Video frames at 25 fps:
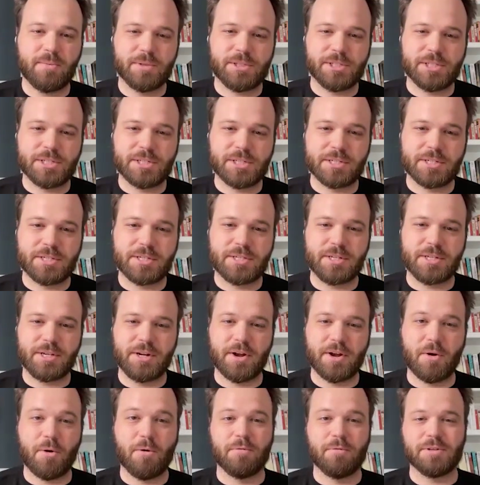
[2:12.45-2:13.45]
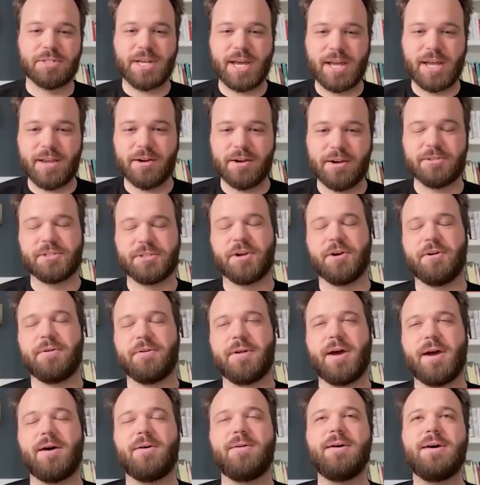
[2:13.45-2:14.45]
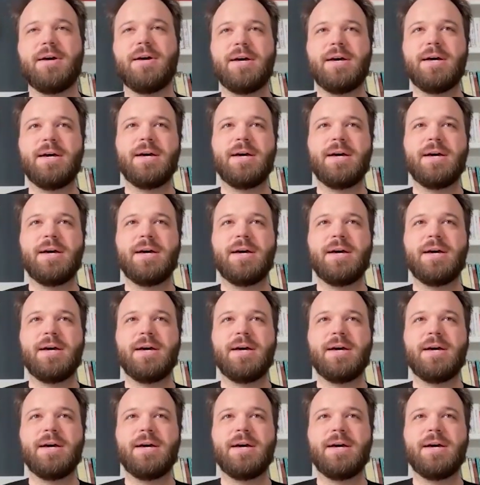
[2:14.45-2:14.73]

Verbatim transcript: which is, you know, over ten years ago now.